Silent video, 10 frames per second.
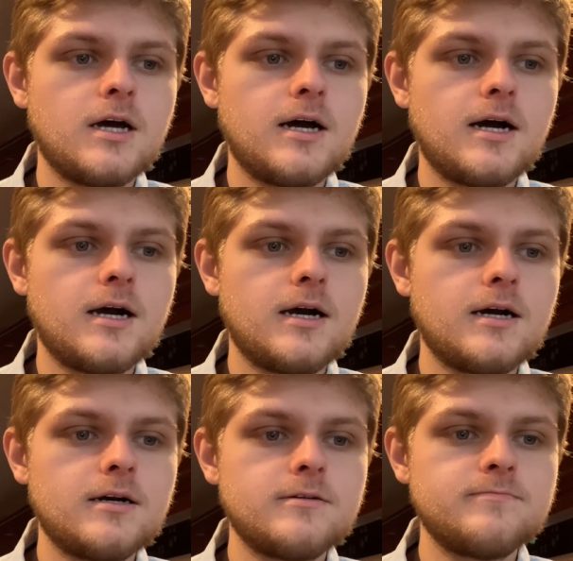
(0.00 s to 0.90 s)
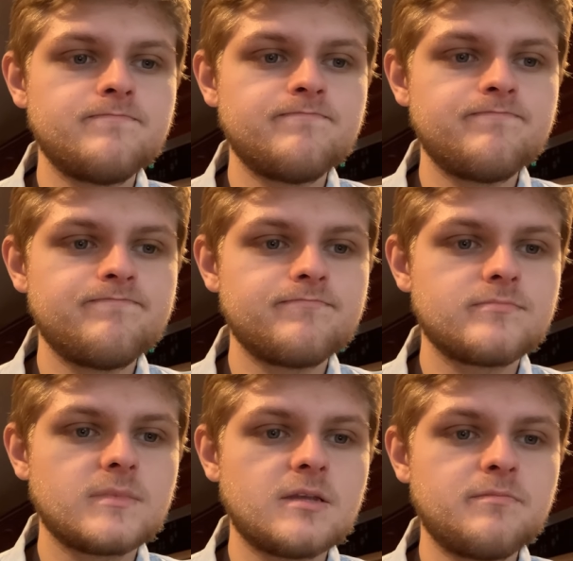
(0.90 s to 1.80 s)
um,
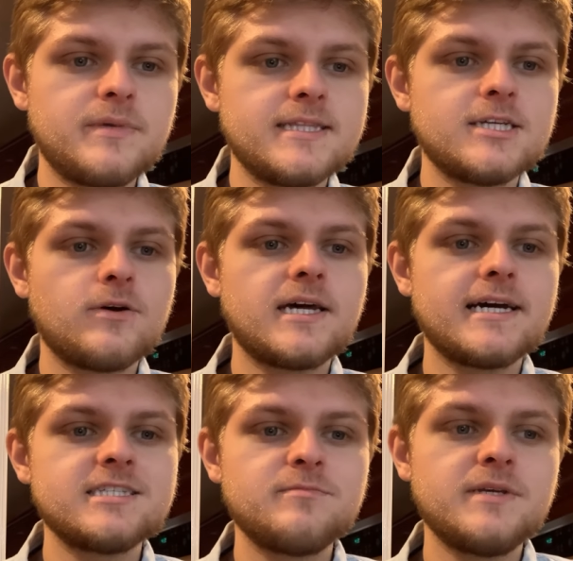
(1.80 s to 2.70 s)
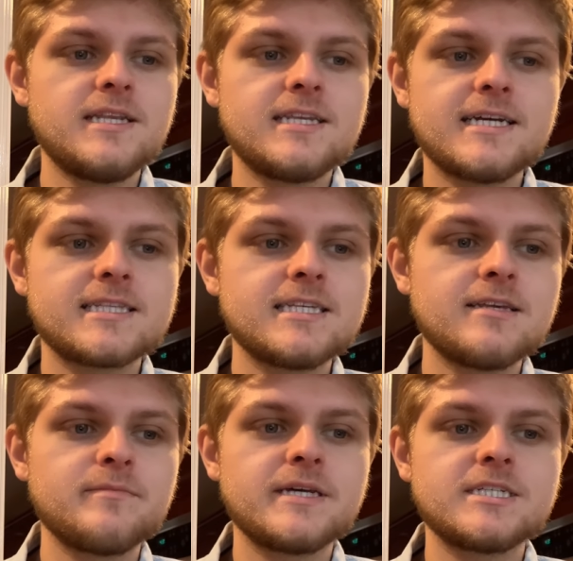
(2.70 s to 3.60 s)
Benzodiazepine Detected
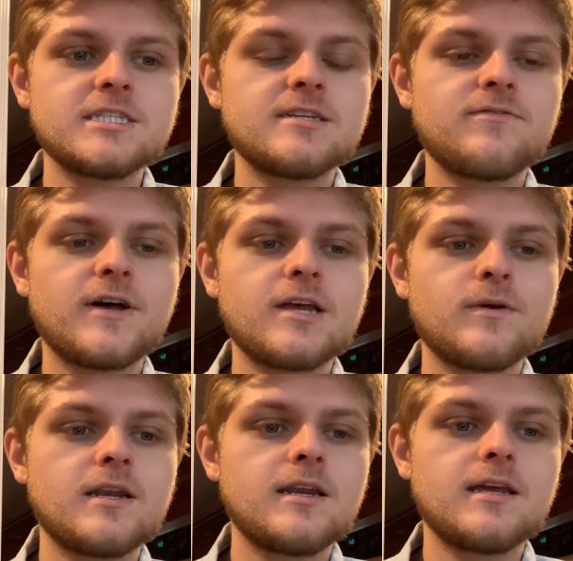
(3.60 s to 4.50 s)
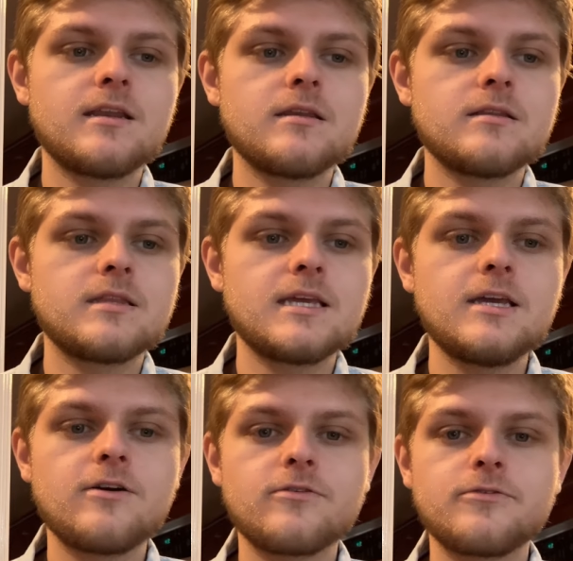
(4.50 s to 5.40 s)
in Patients Evaluated in the
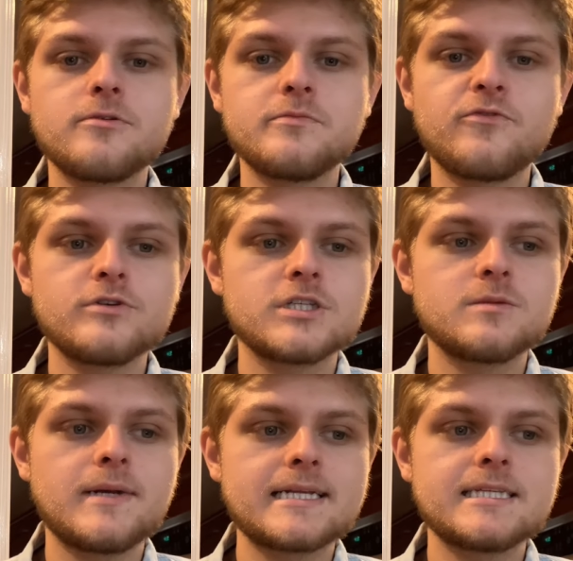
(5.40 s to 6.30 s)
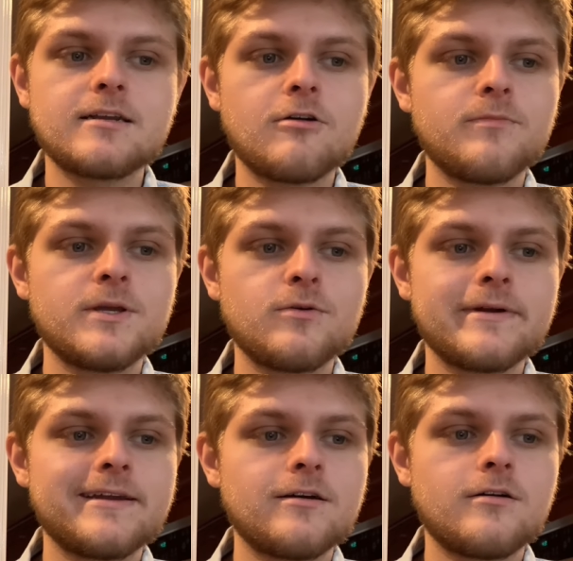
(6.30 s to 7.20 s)
ER Room for Suspected
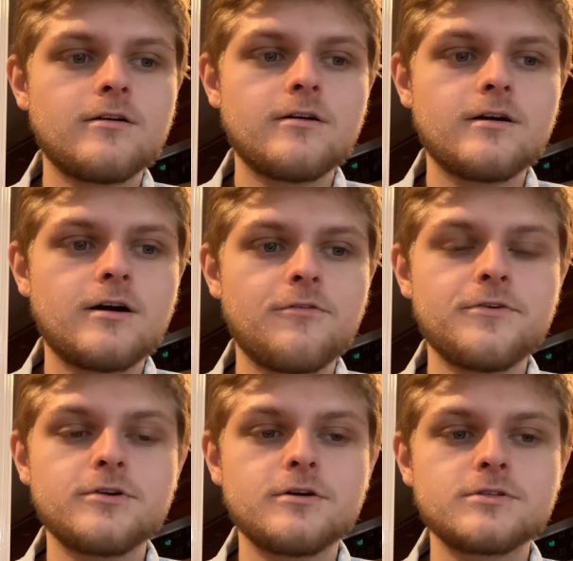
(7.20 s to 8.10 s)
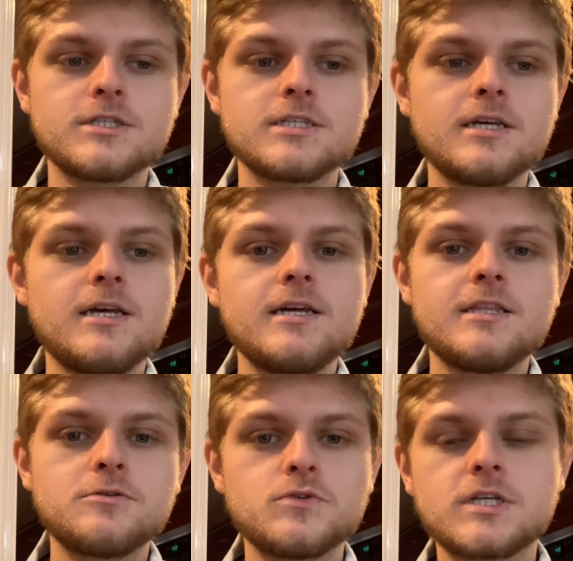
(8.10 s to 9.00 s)
Opioid Overdoses.
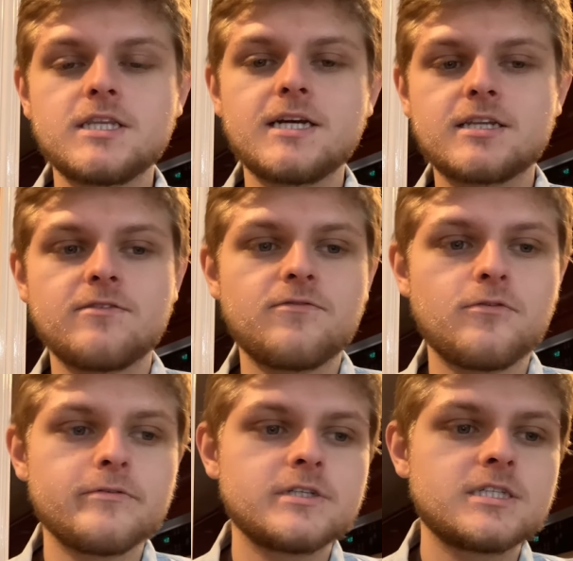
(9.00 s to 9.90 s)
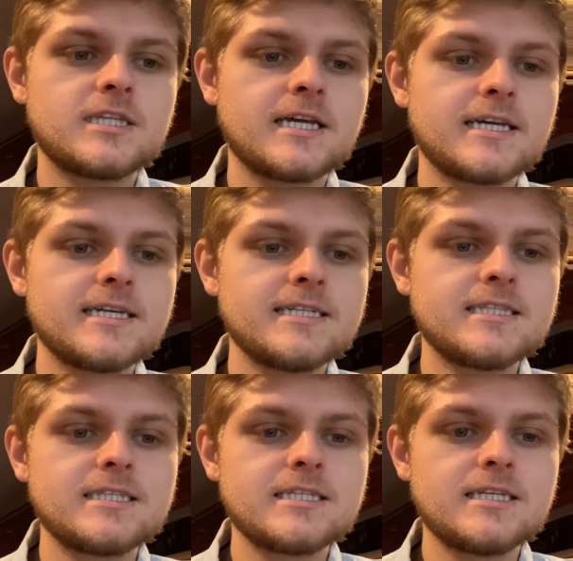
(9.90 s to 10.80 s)
This was conducted in 4
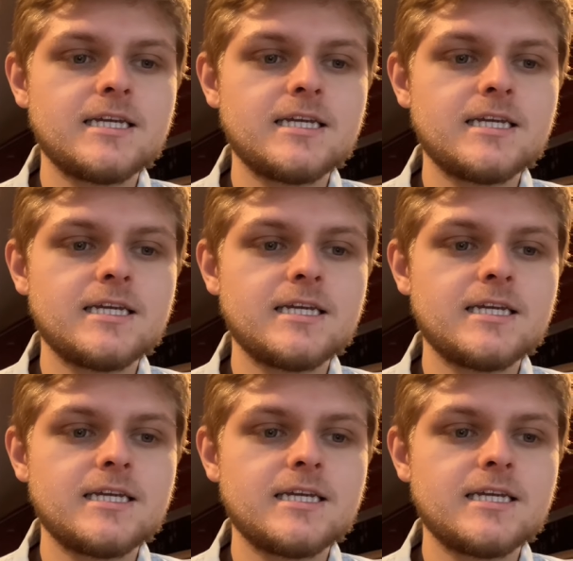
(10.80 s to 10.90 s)
states.